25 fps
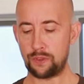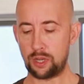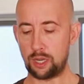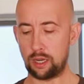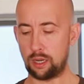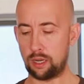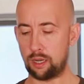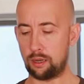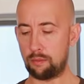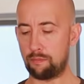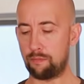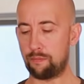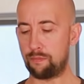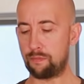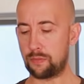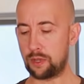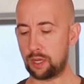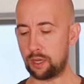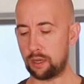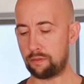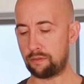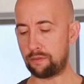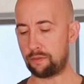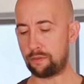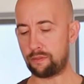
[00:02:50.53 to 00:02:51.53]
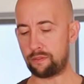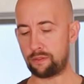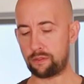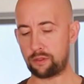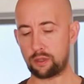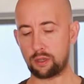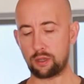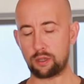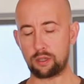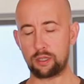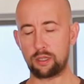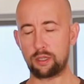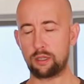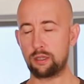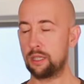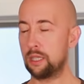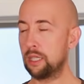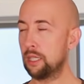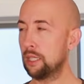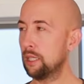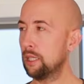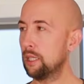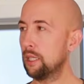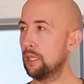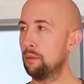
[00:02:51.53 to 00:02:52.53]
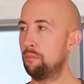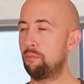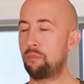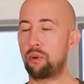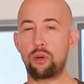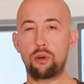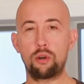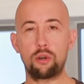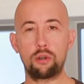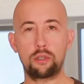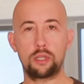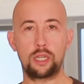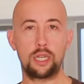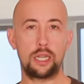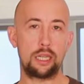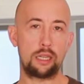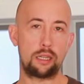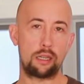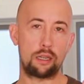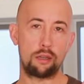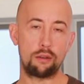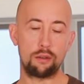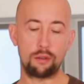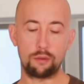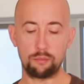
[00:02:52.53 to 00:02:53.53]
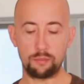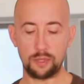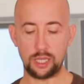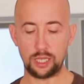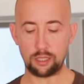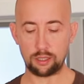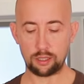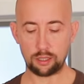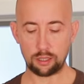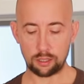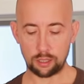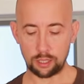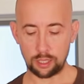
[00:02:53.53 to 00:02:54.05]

I've got a blog, Eat Cured Meat,